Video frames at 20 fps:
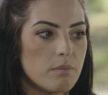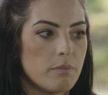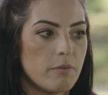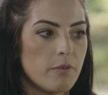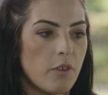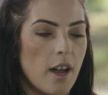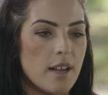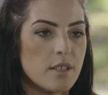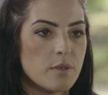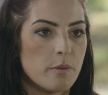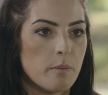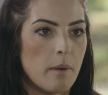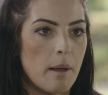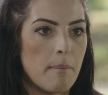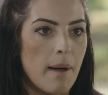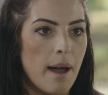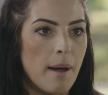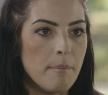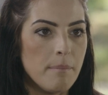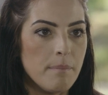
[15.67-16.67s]
fights with my
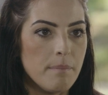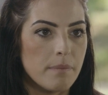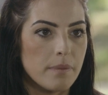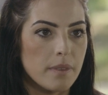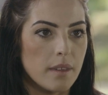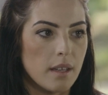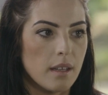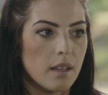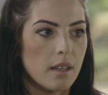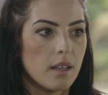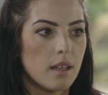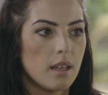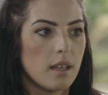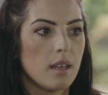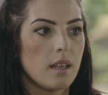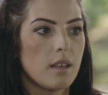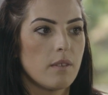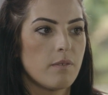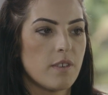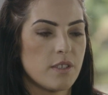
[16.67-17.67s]
mum,
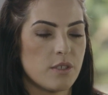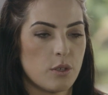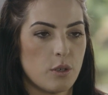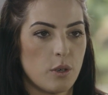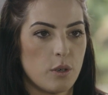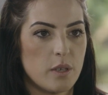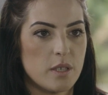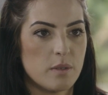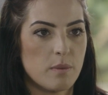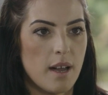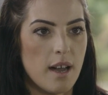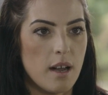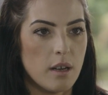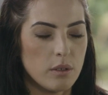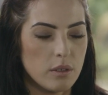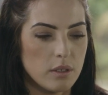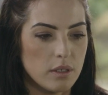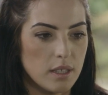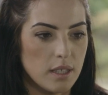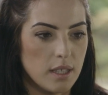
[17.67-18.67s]
physical as
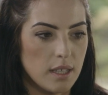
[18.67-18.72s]
well,